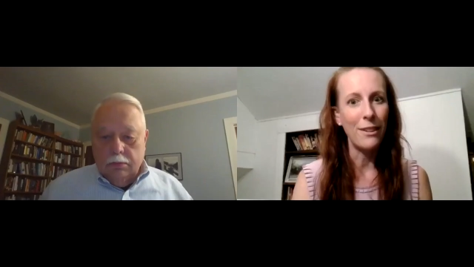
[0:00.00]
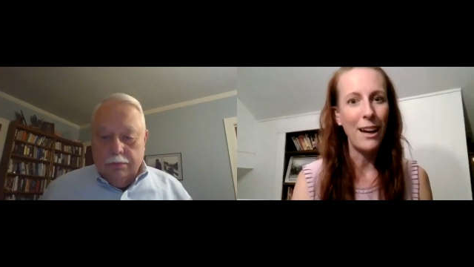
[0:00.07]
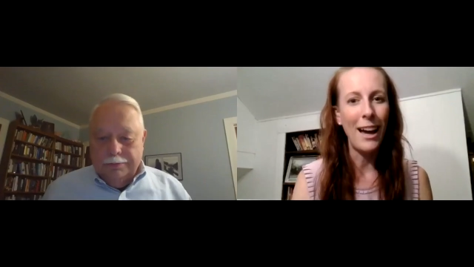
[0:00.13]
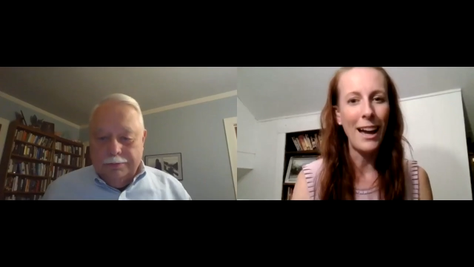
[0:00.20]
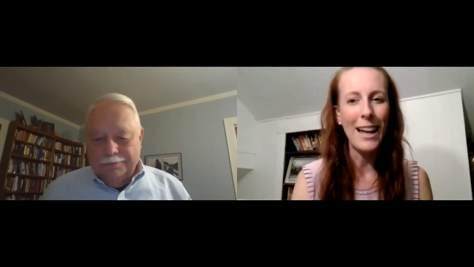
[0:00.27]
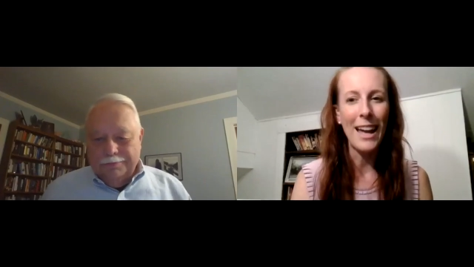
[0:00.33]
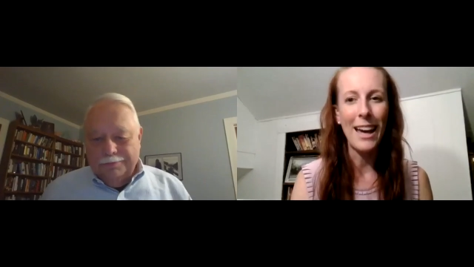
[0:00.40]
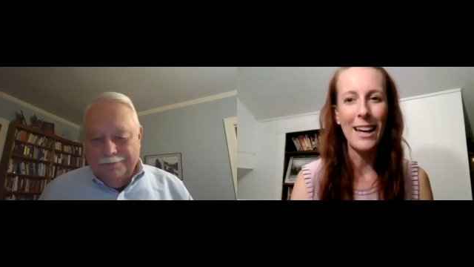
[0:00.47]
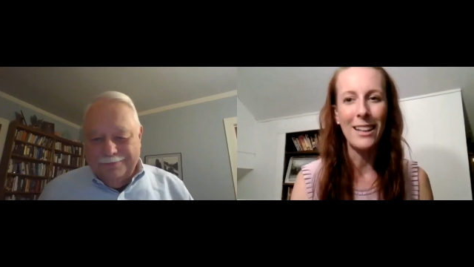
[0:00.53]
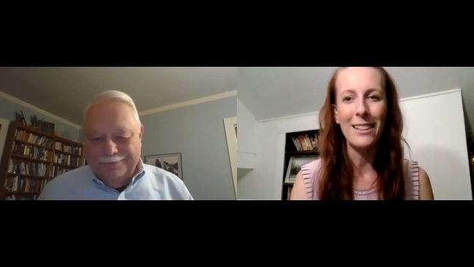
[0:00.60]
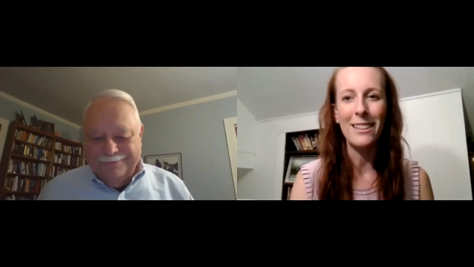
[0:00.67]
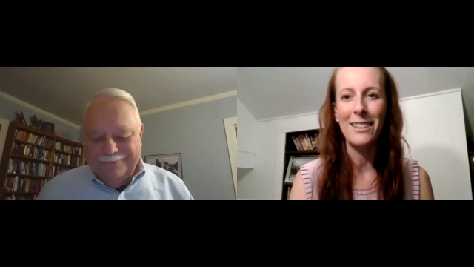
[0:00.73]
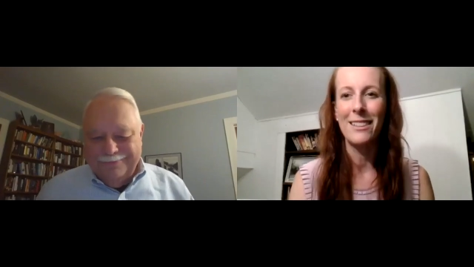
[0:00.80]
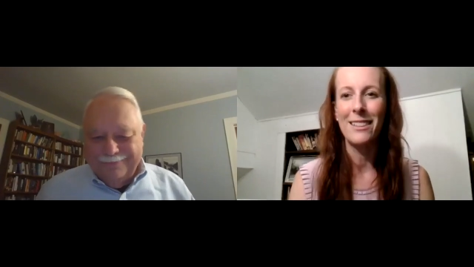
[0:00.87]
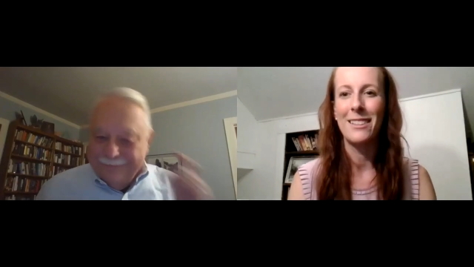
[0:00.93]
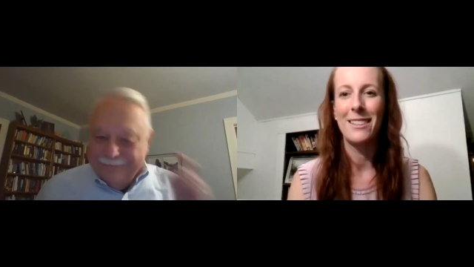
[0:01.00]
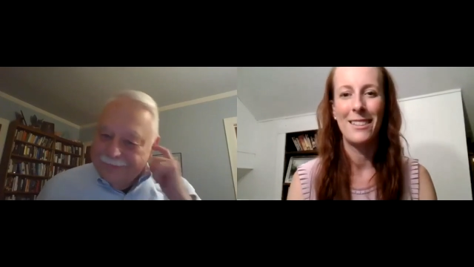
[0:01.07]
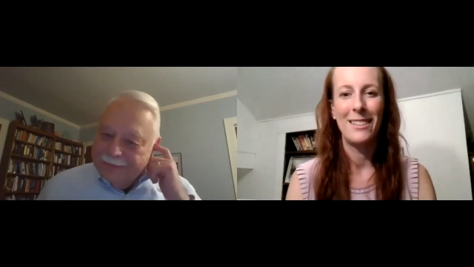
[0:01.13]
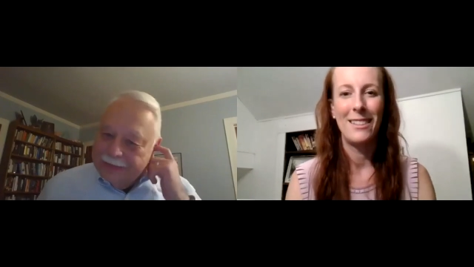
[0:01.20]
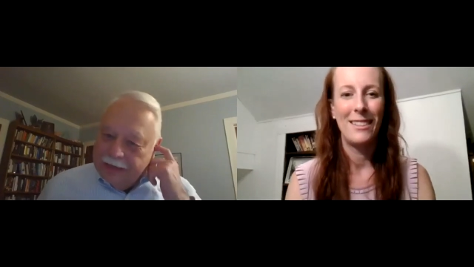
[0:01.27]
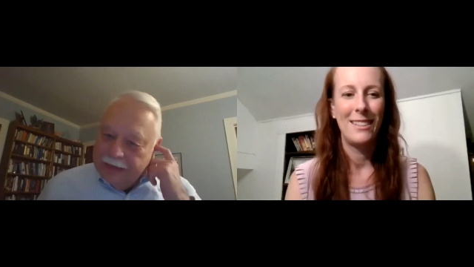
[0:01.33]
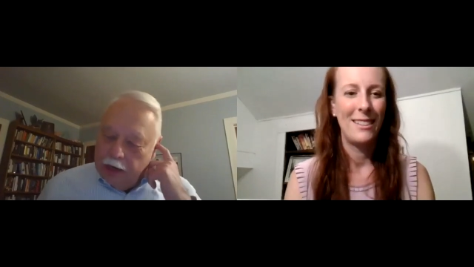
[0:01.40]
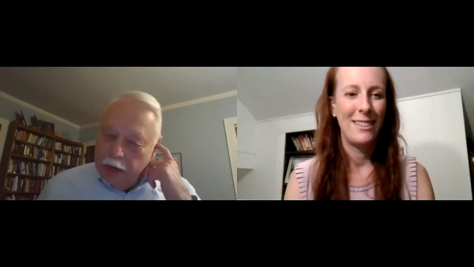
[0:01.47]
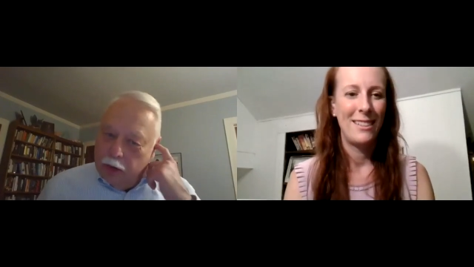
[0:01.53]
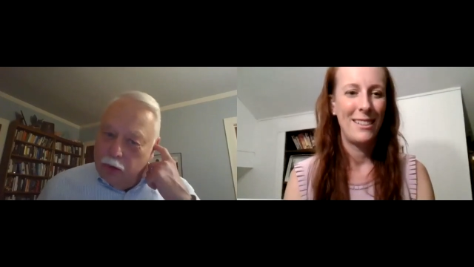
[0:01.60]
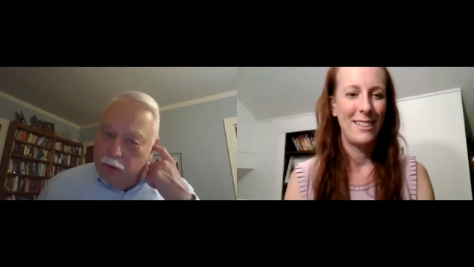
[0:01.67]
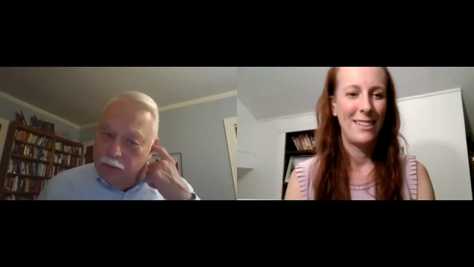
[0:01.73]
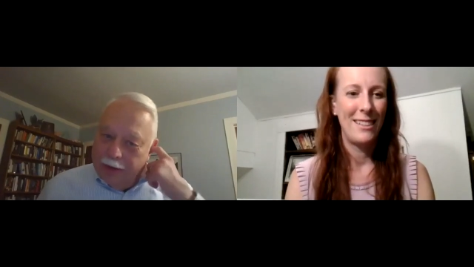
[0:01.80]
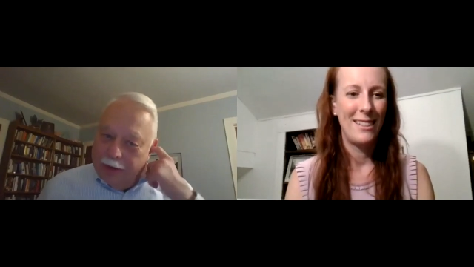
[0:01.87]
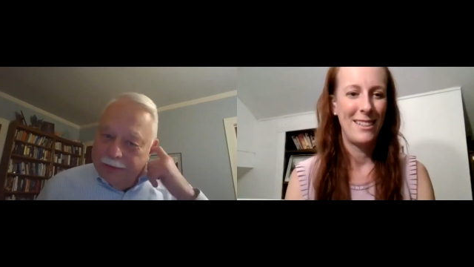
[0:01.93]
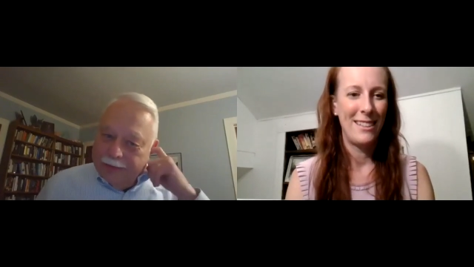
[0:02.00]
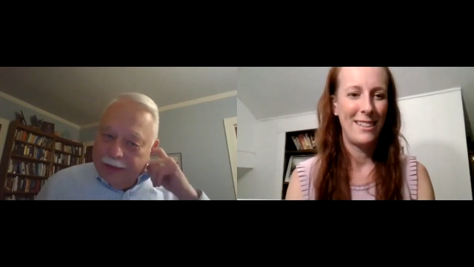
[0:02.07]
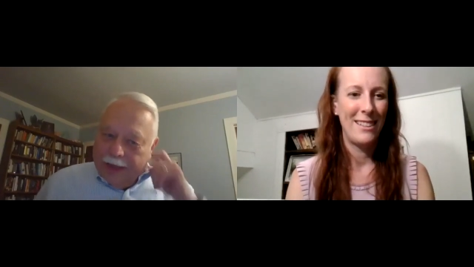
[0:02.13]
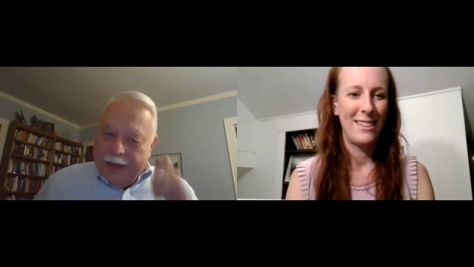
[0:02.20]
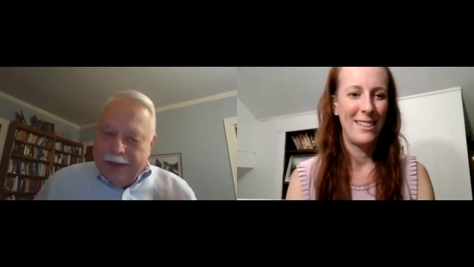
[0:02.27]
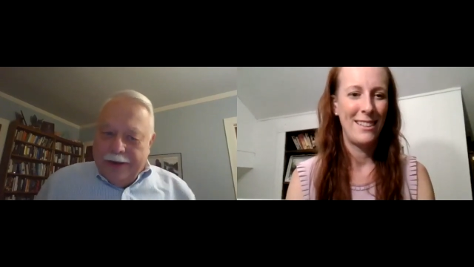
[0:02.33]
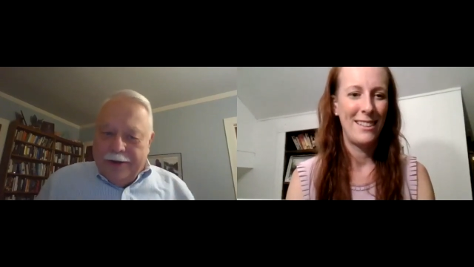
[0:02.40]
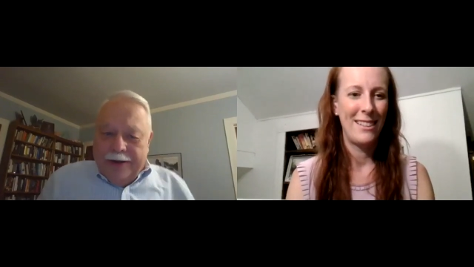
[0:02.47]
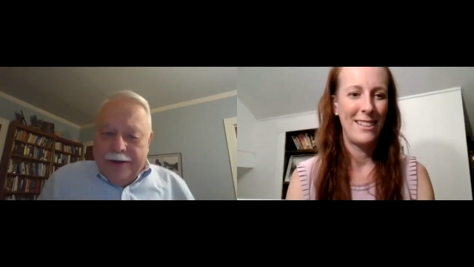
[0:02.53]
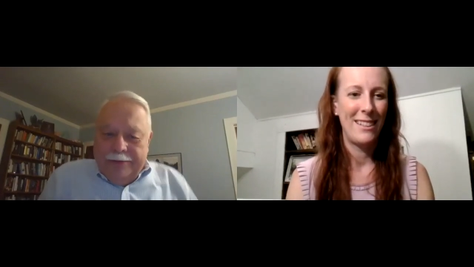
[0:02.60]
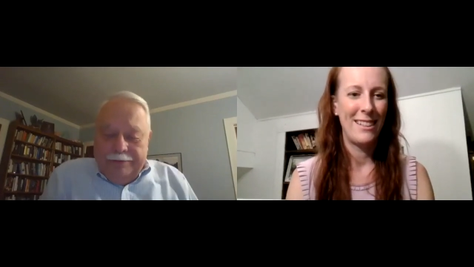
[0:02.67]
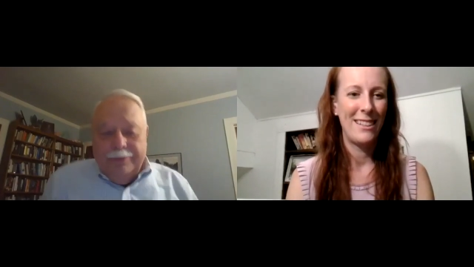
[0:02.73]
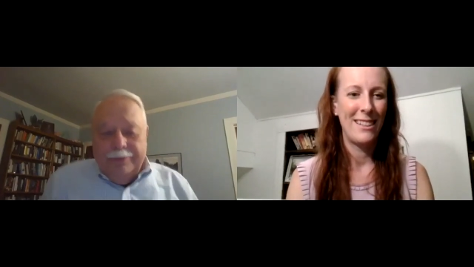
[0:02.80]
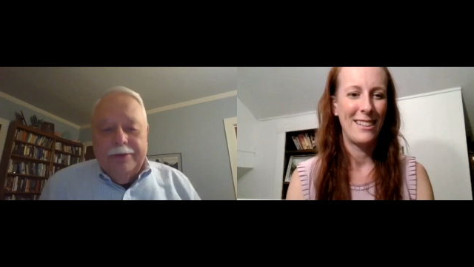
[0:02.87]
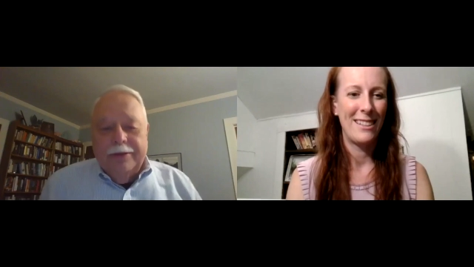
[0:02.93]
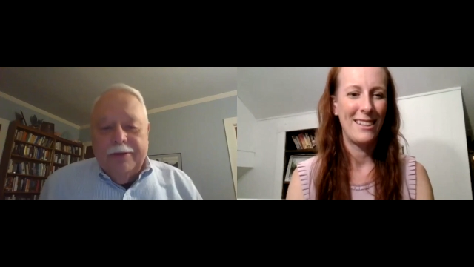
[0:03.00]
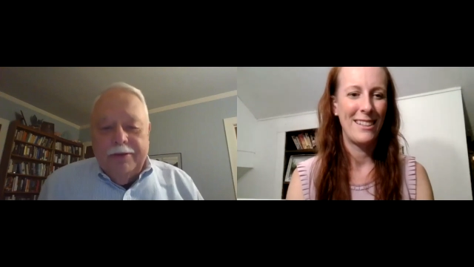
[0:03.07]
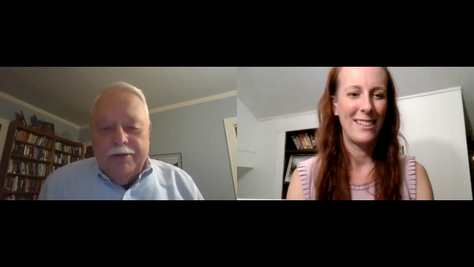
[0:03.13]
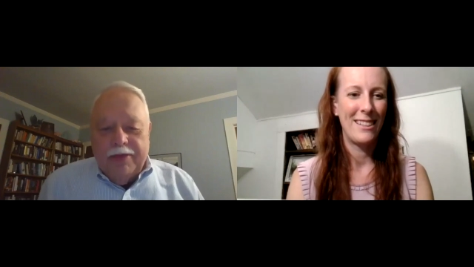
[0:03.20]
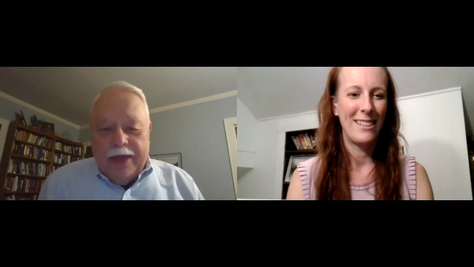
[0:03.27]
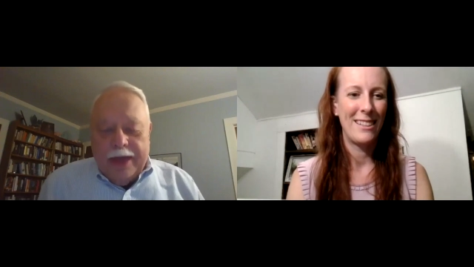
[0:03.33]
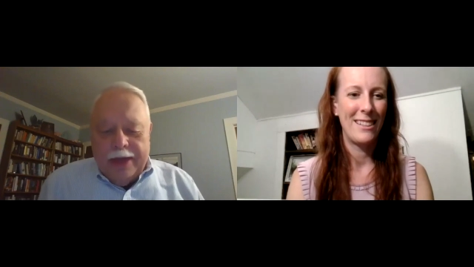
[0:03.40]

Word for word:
Speaker 1: Hi, Al.
Speaker 2: Hello. Hi, Erin. Thank